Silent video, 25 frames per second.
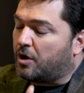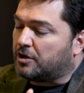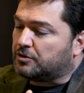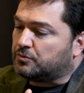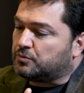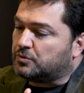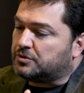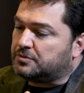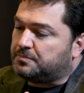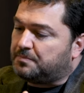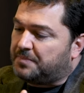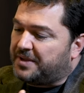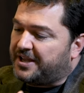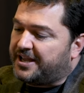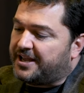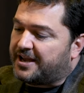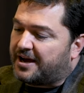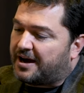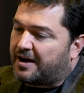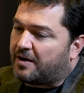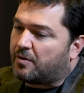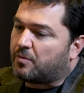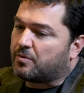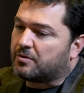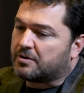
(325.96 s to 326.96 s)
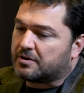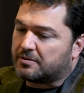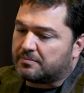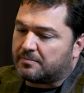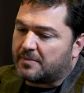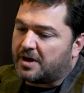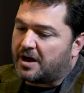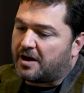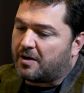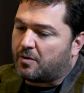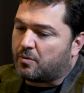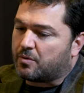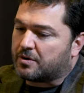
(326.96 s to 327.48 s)
what would be our
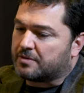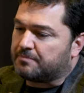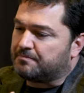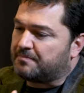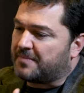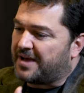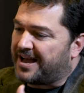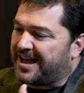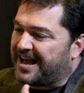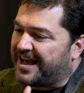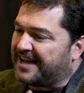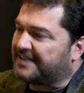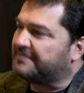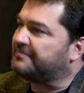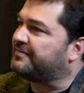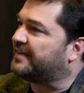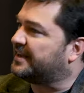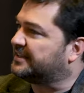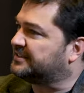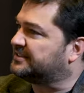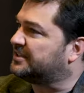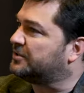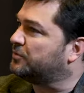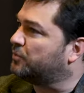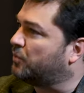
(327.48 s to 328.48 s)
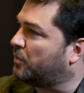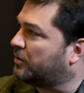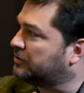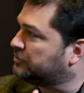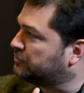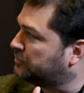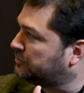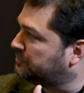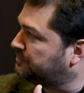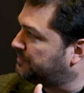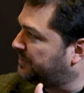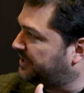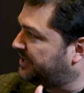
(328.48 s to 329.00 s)
our advice and
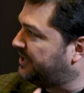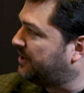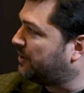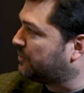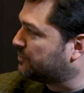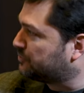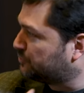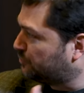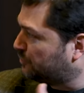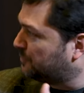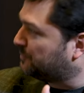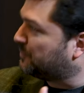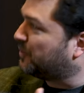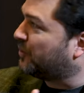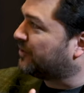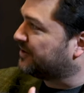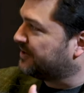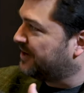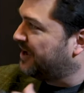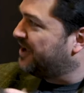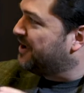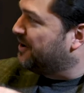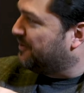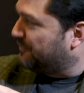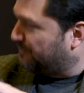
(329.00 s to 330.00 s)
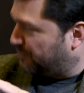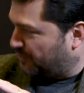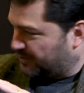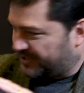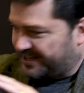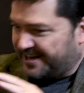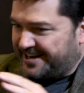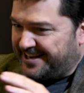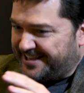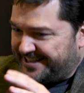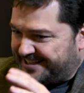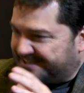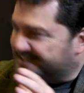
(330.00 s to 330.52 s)
what would be your support for
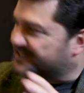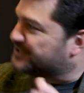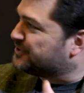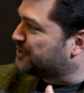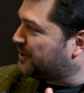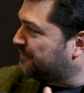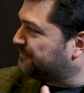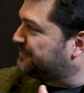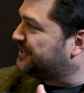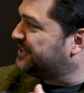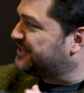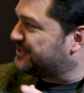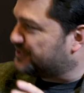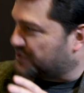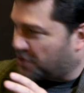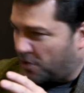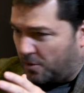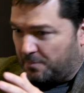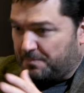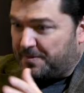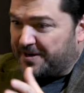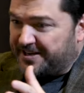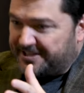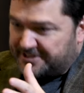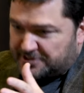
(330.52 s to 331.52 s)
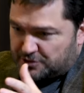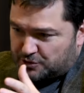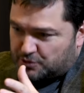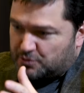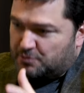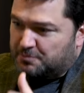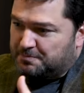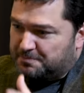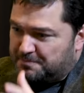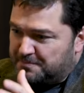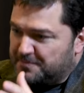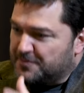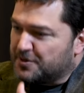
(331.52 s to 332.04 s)
the leaders of these companies
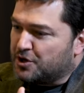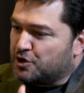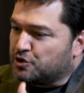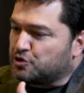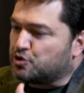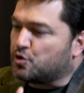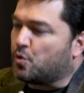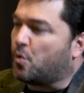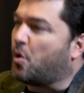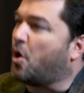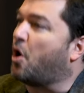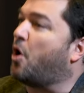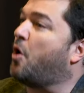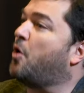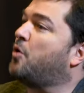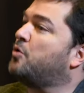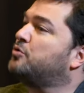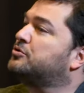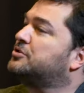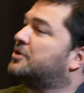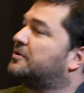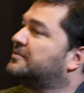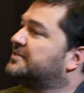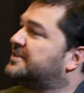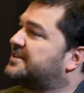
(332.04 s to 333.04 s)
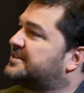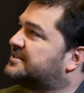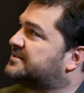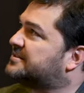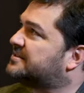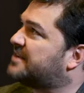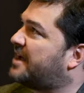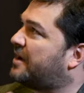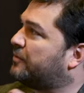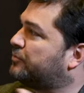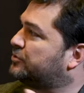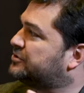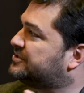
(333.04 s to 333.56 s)
to mm-hmm. to hold on
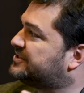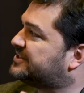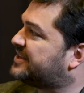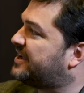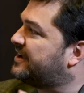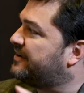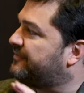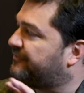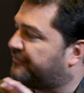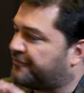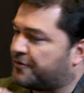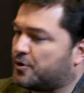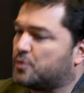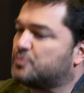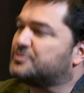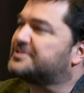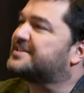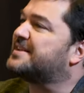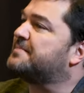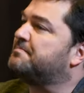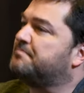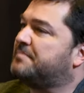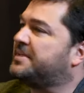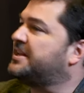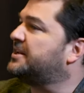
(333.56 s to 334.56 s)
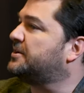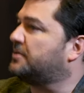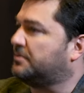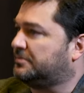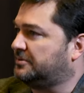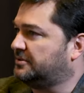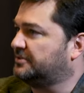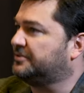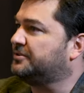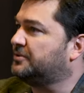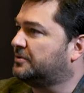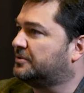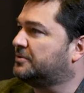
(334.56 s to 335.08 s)
this i would say frozen meat
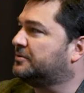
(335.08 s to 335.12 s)
yeah.